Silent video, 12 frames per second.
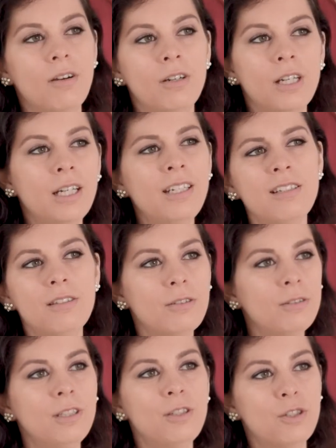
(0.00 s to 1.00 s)
are not
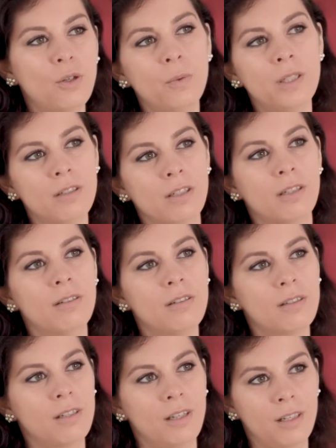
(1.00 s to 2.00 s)
necessarily so
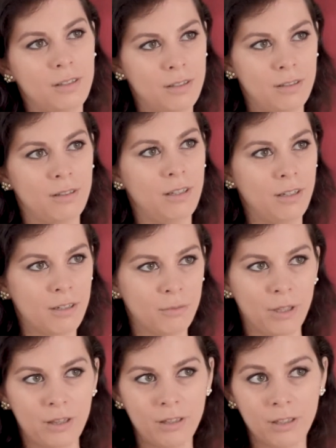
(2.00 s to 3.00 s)
intense as they are
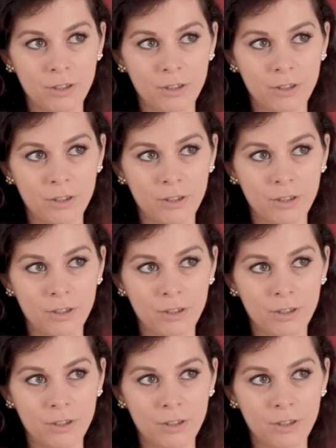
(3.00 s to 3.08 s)
with the